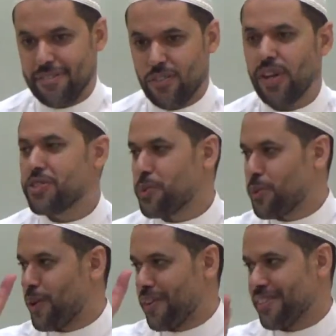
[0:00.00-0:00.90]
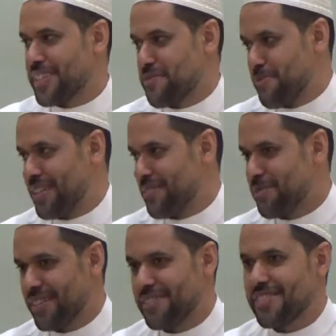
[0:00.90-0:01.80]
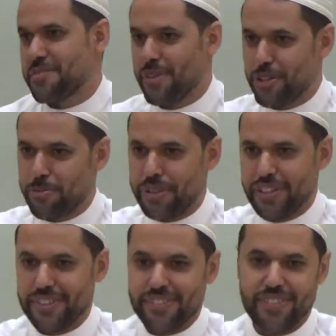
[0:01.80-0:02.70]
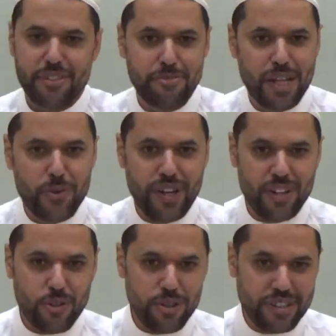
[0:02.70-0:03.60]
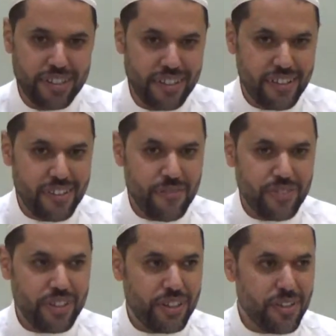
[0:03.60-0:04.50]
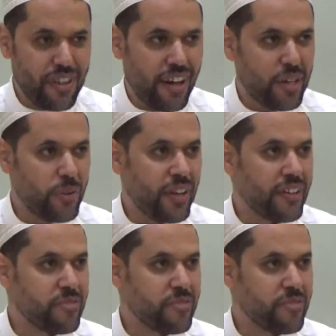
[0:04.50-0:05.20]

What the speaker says: Right or wrong, doesn't matter, but it's my opinion, my way or the highway.